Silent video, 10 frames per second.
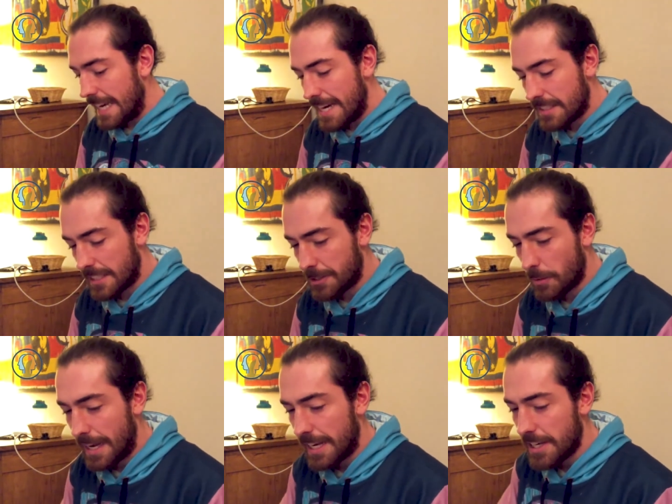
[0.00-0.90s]
you say it in such a
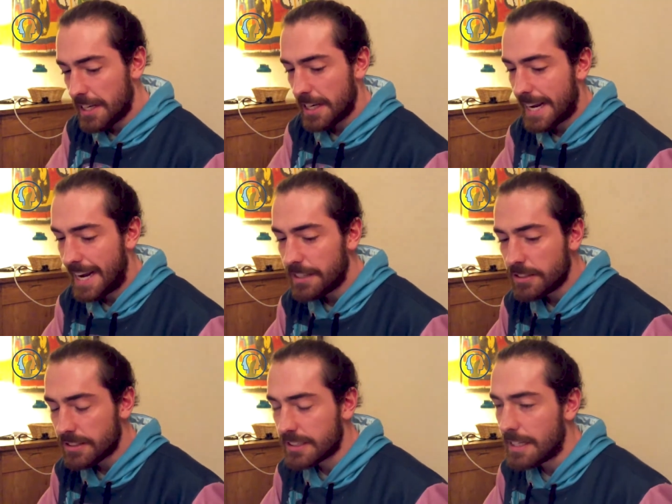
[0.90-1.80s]
way you, you
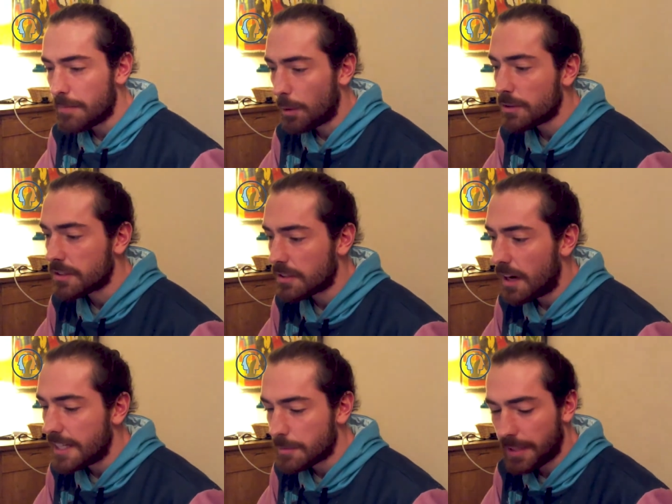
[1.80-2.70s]
can see both
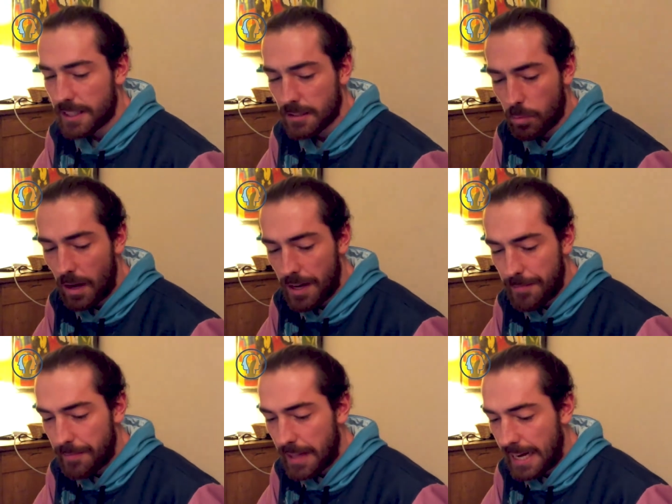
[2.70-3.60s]
sides because
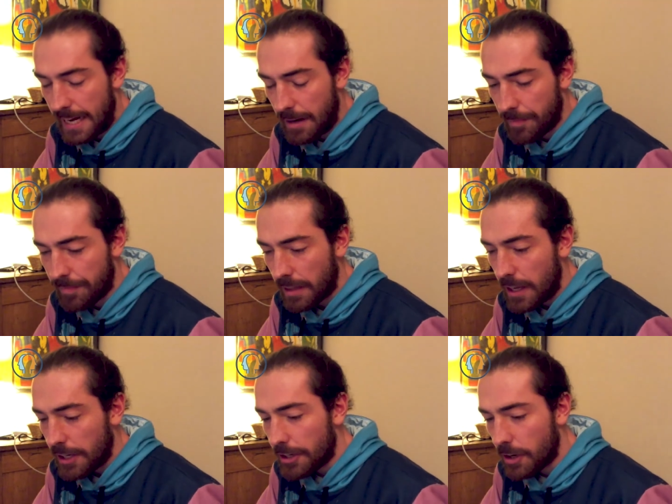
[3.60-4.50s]
one, um,
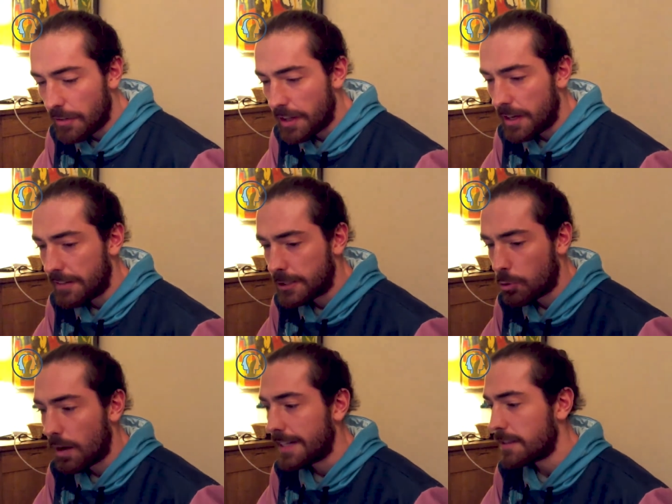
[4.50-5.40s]
you know, the the
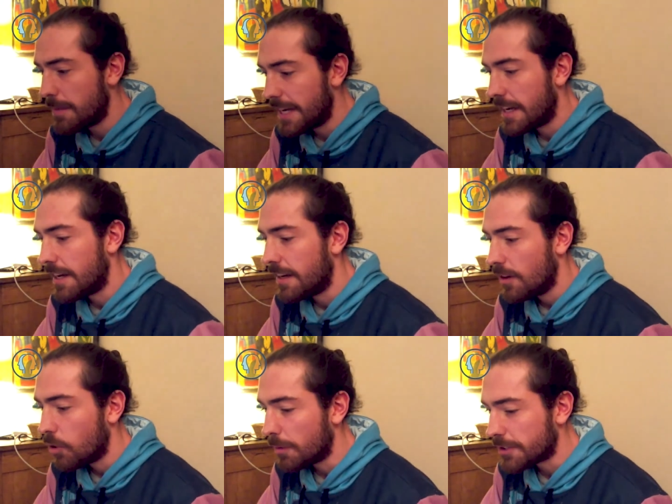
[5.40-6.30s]
trying to be a
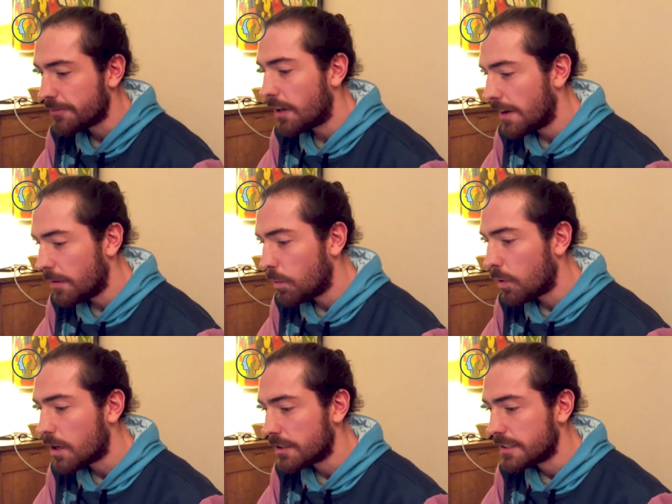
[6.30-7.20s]
almost fly on the
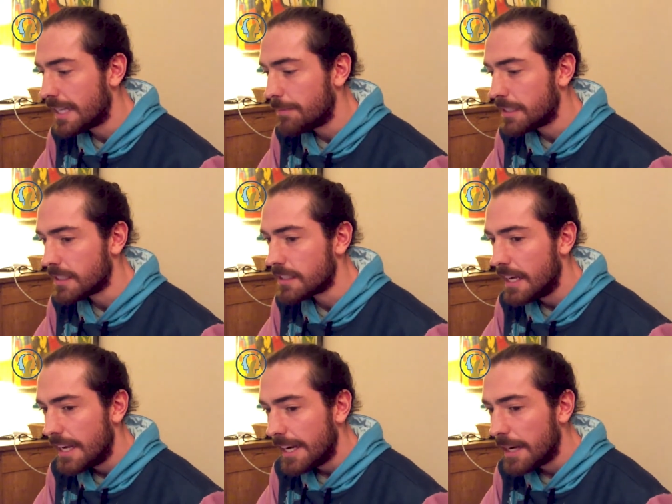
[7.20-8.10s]
wall concept is
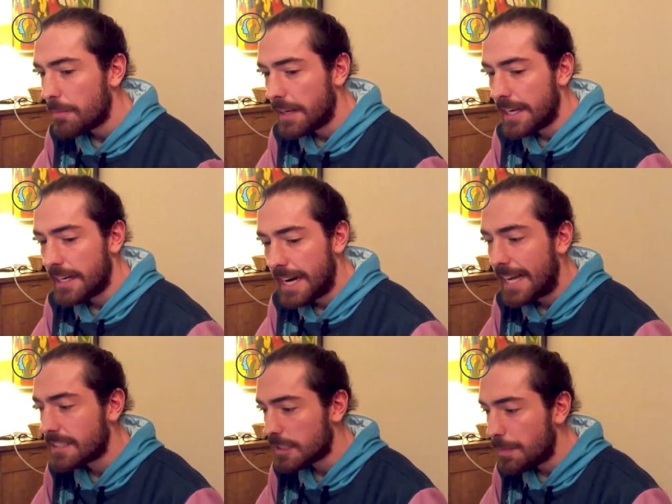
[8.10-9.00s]
it, it it
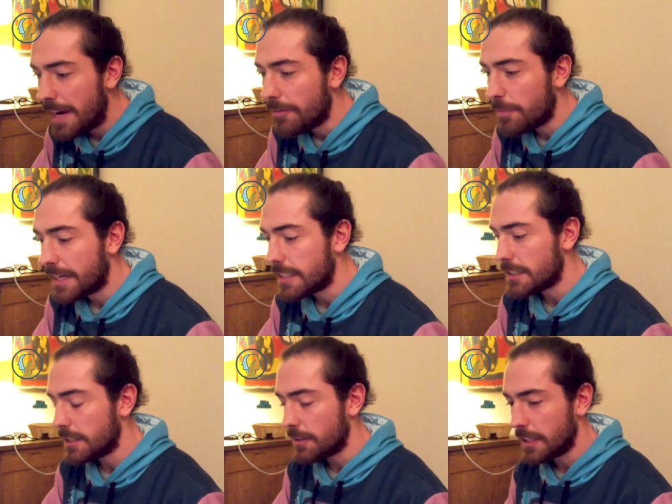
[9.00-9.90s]
has its benefit because
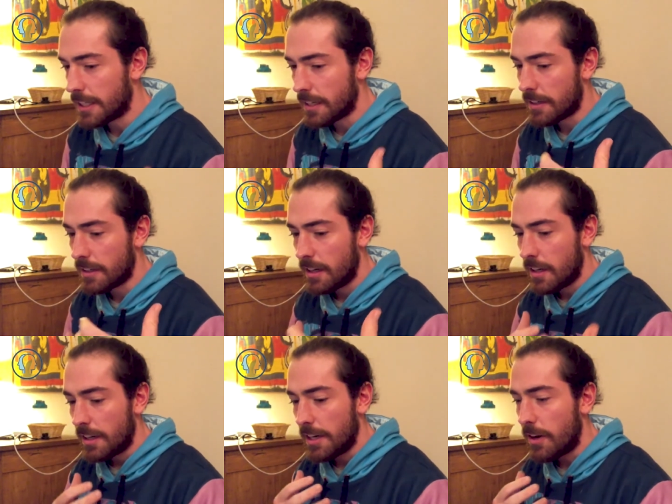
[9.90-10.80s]
you you can
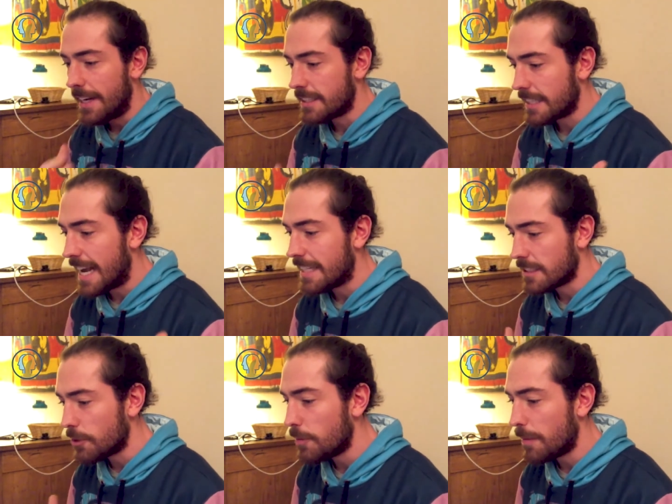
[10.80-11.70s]
you know as
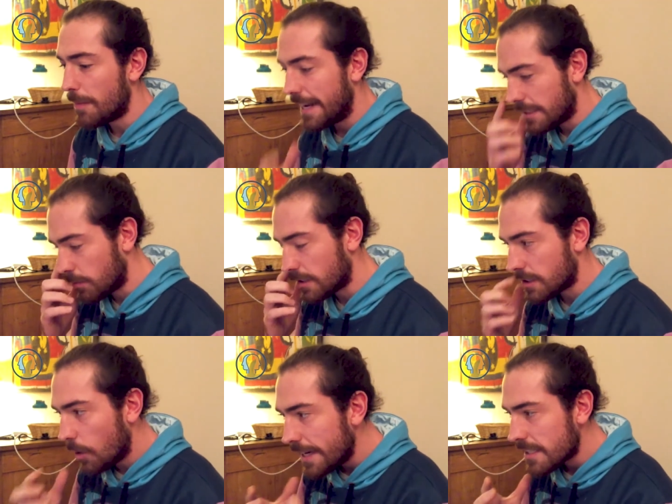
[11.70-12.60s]
as human beings we're
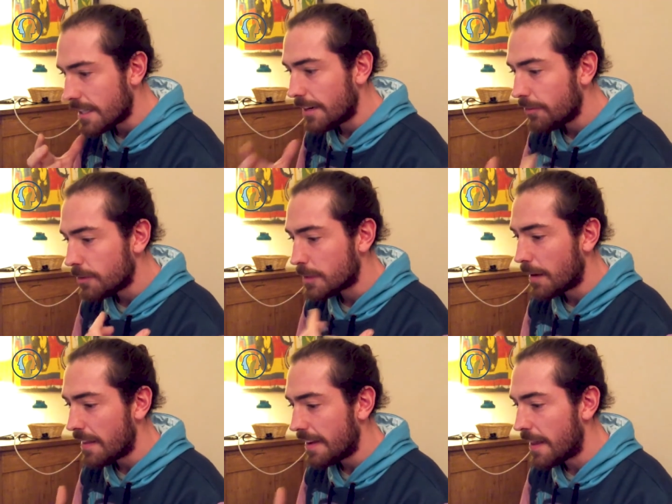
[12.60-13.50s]
so easily influenced
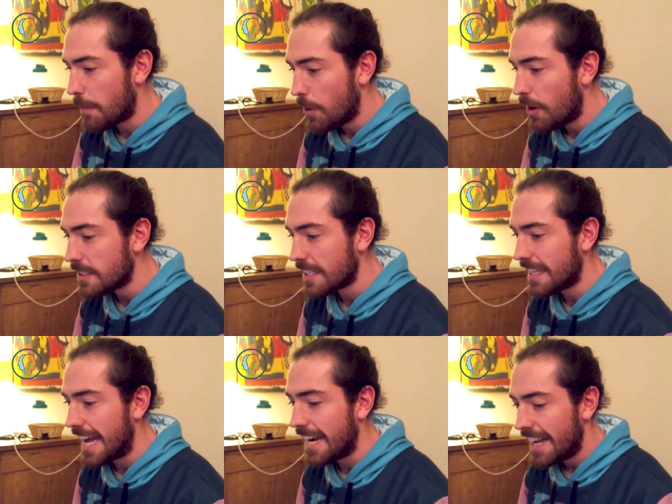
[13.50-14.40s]
by the other person
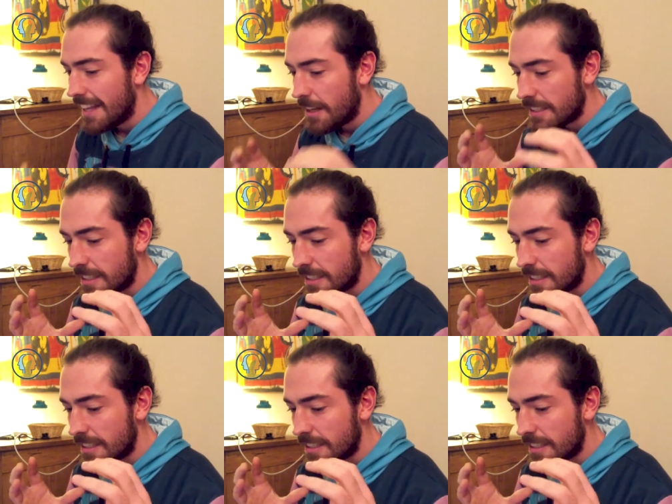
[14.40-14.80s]
that